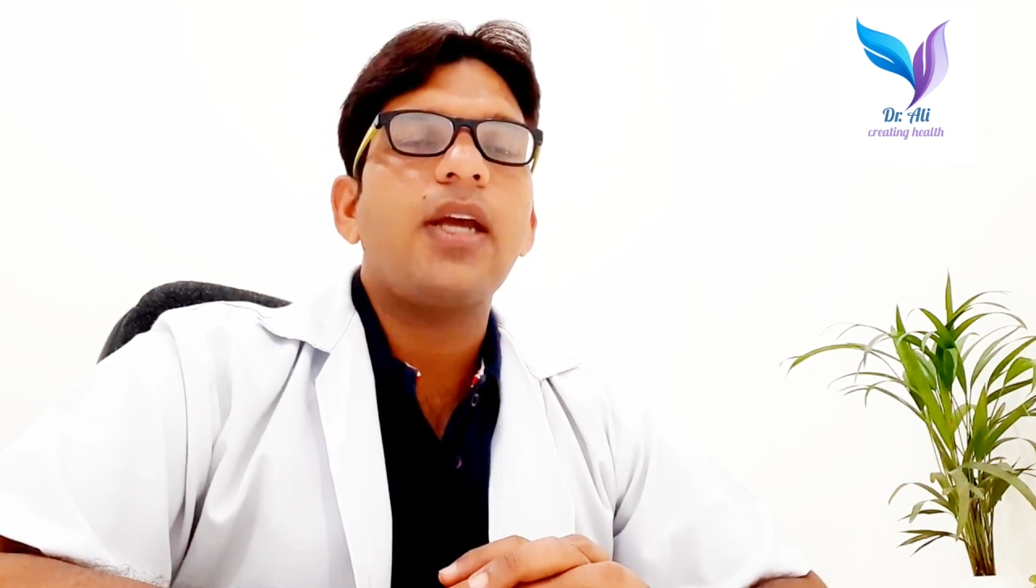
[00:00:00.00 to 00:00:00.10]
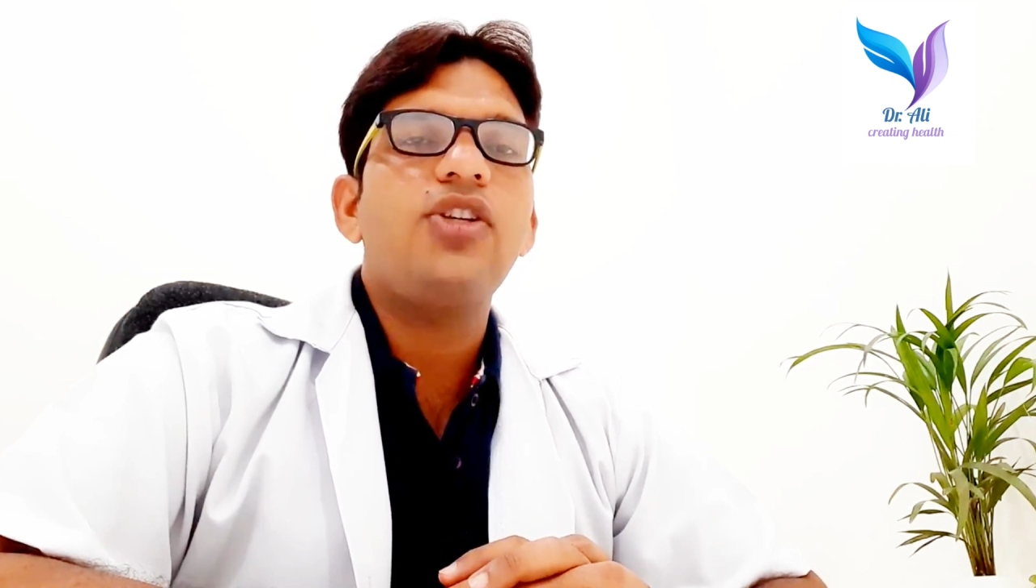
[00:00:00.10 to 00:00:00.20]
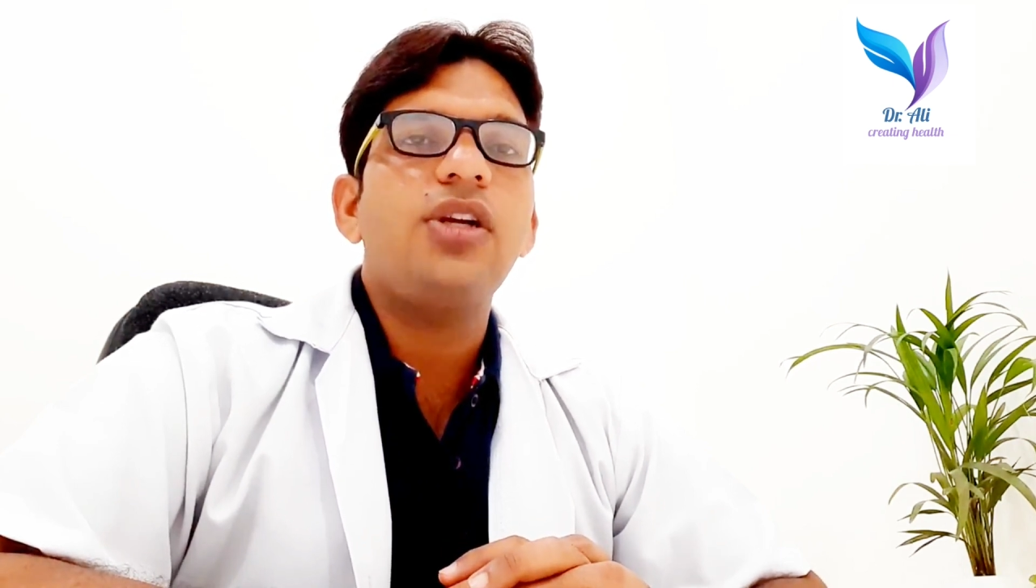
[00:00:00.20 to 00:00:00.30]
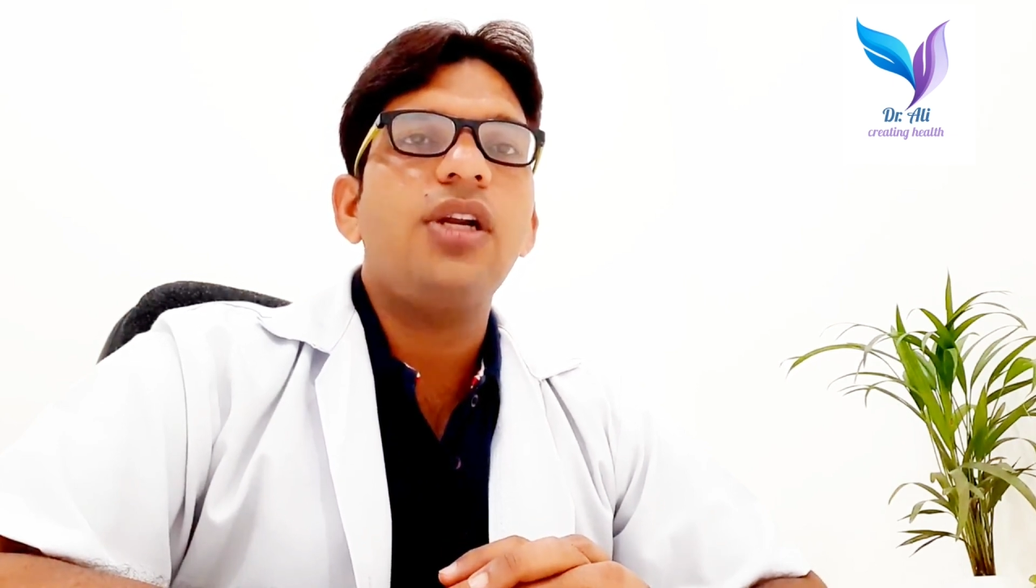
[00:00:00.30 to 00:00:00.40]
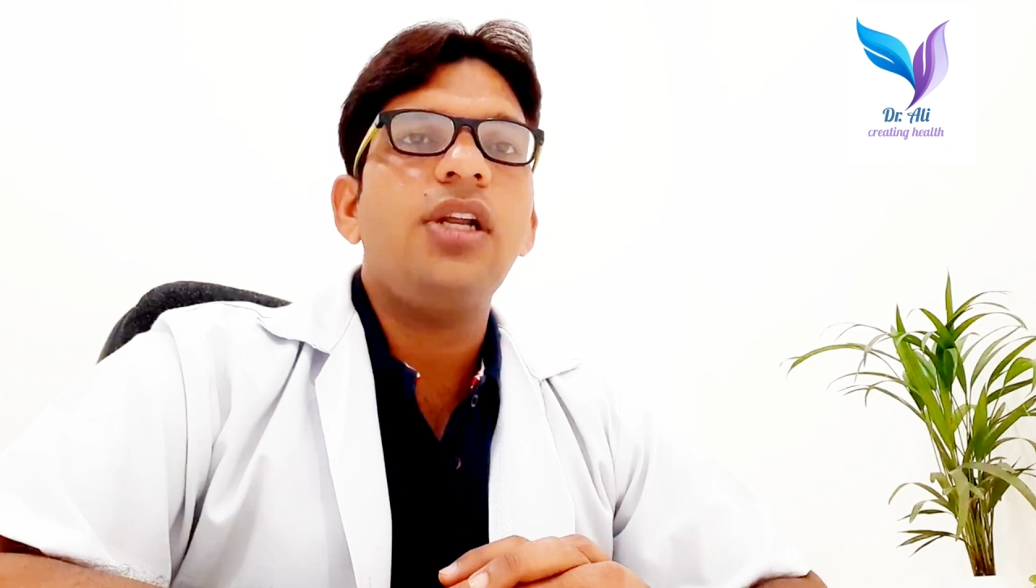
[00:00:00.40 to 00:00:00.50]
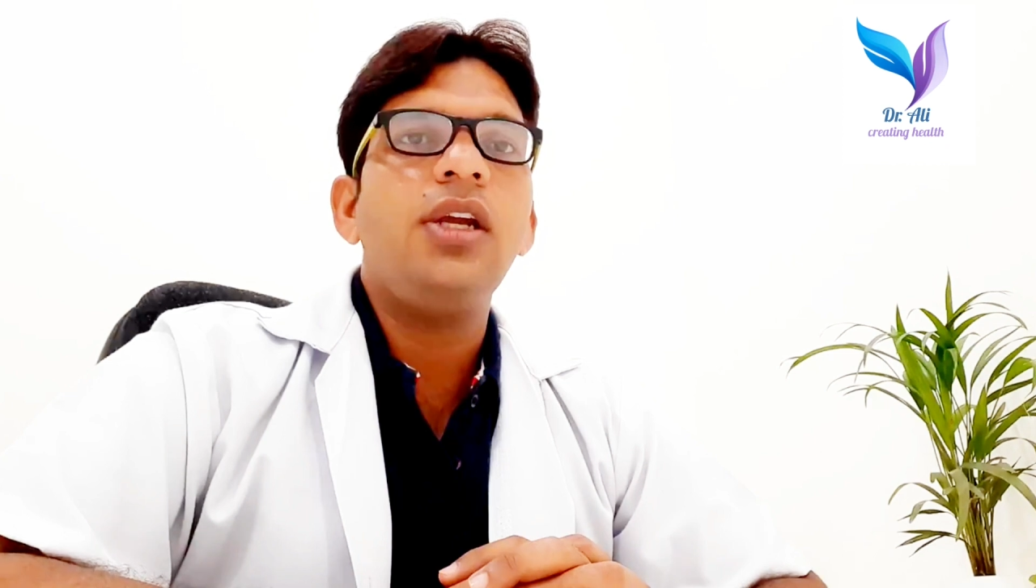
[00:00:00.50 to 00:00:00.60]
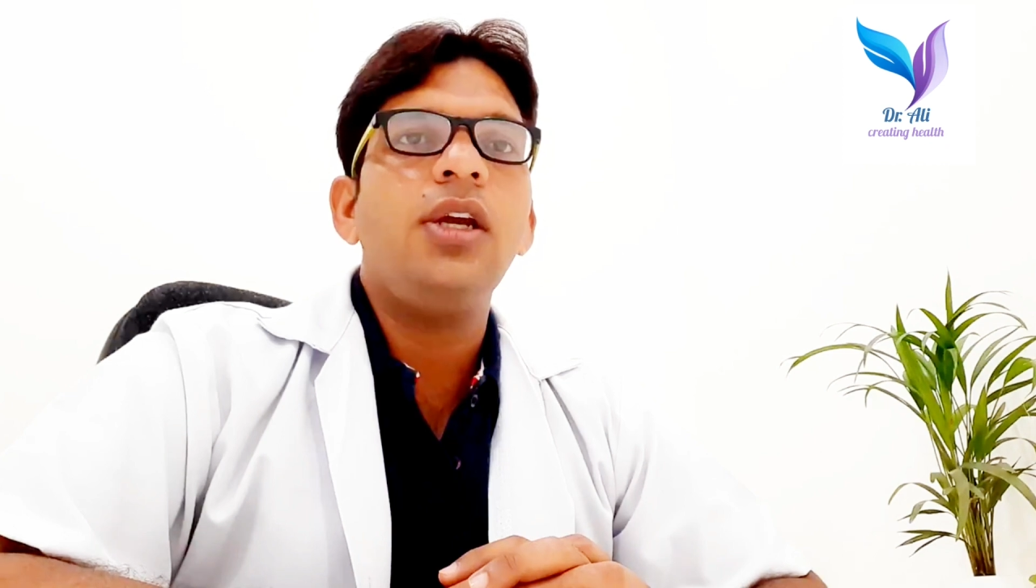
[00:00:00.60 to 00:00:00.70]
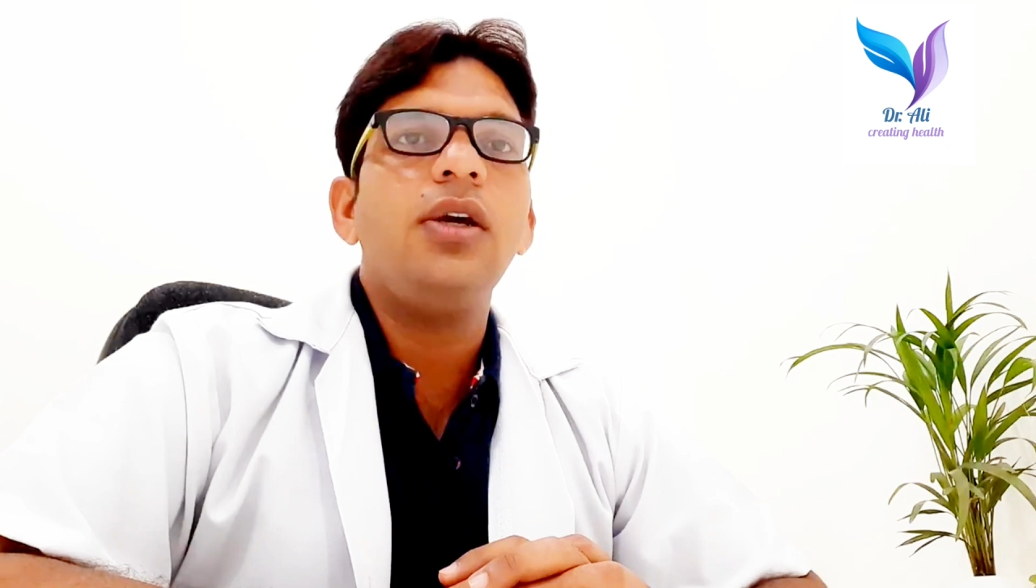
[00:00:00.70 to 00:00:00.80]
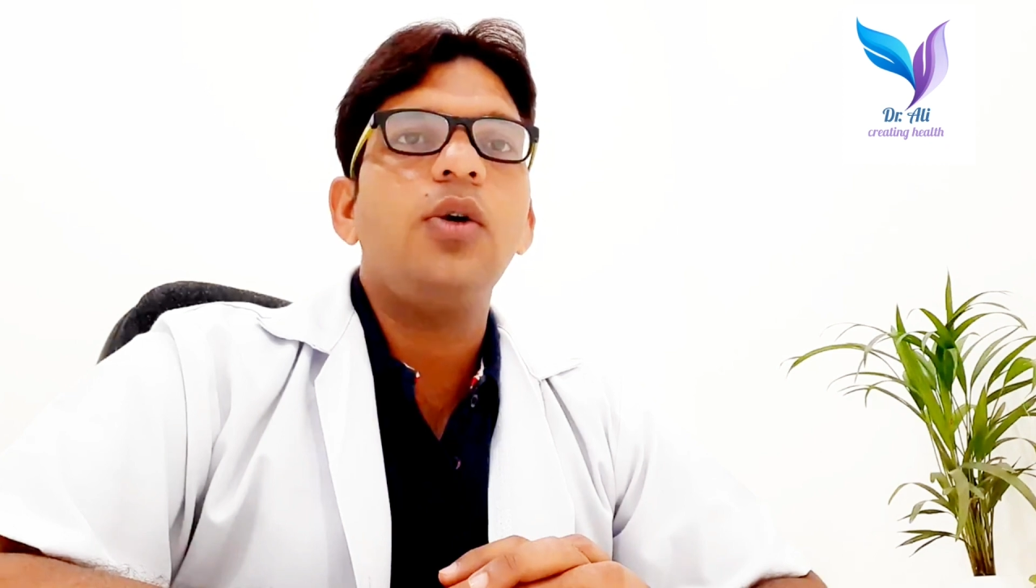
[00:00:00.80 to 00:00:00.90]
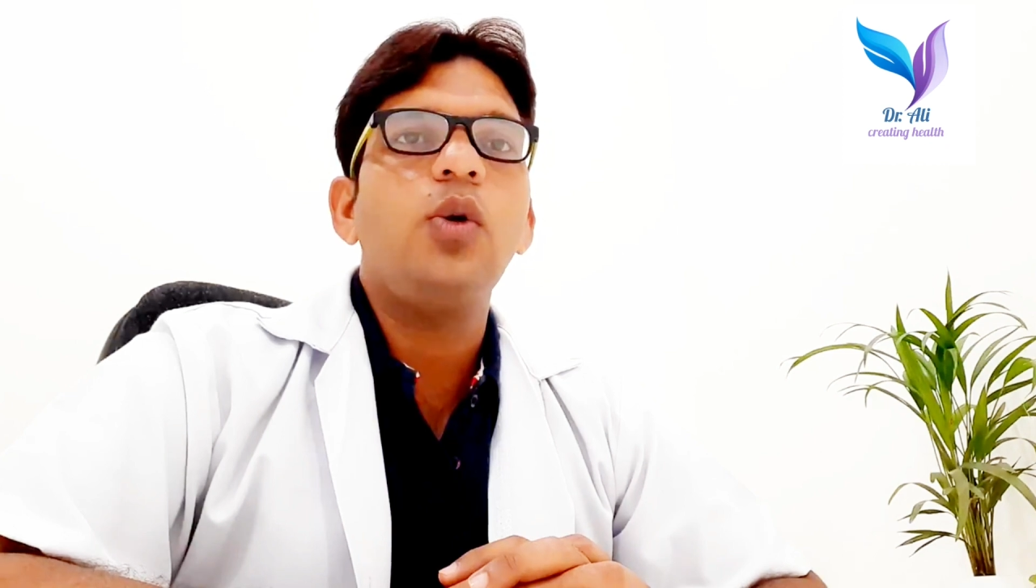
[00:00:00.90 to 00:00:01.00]

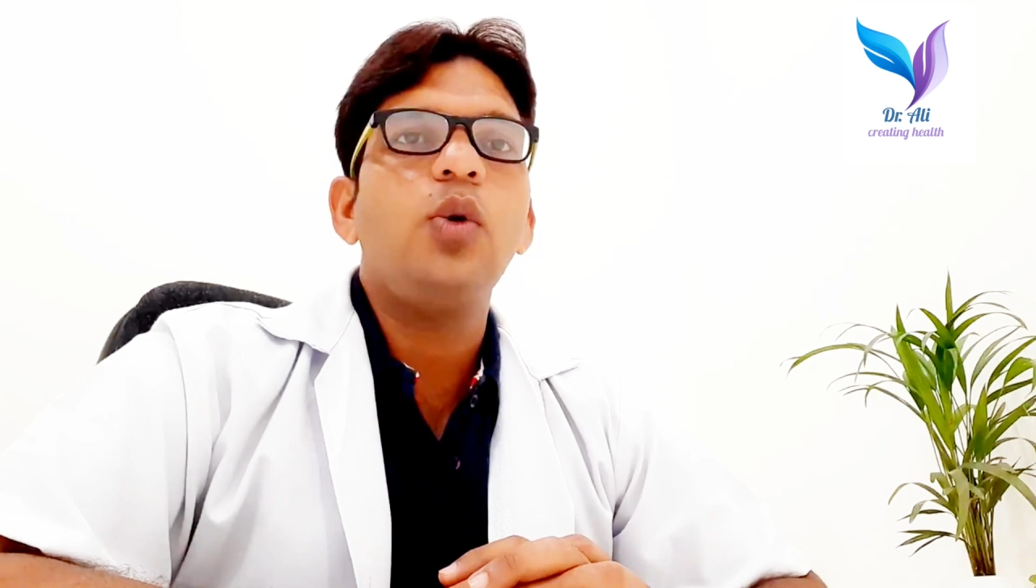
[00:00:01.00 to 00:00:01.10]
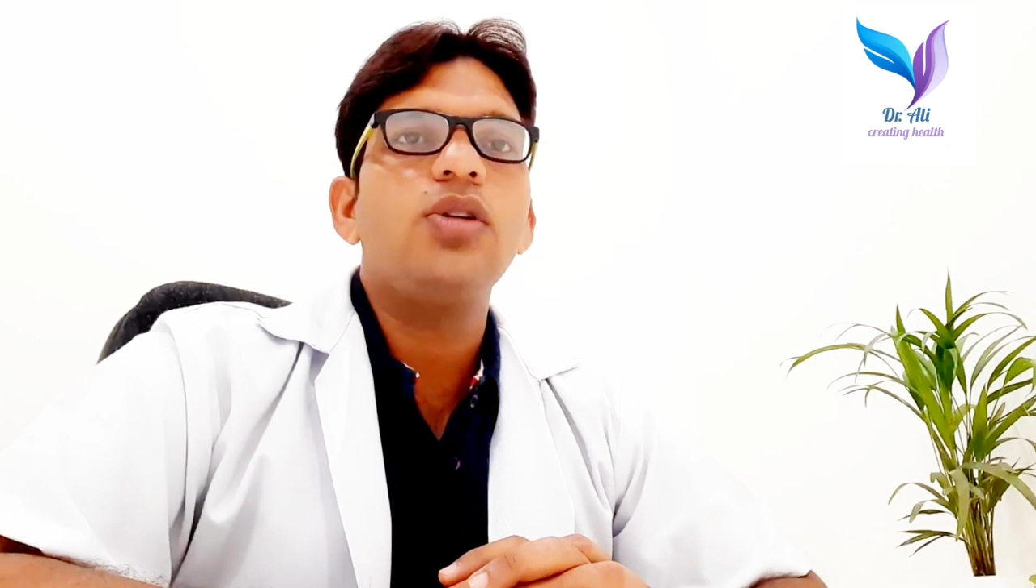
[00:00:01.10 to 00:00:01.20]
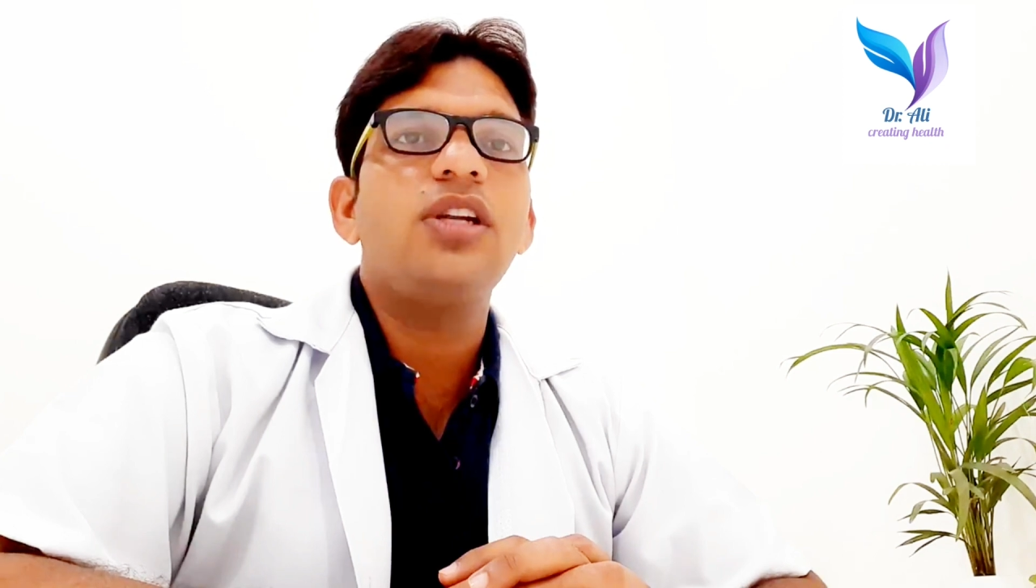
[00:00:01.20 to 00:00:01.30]
generally glucose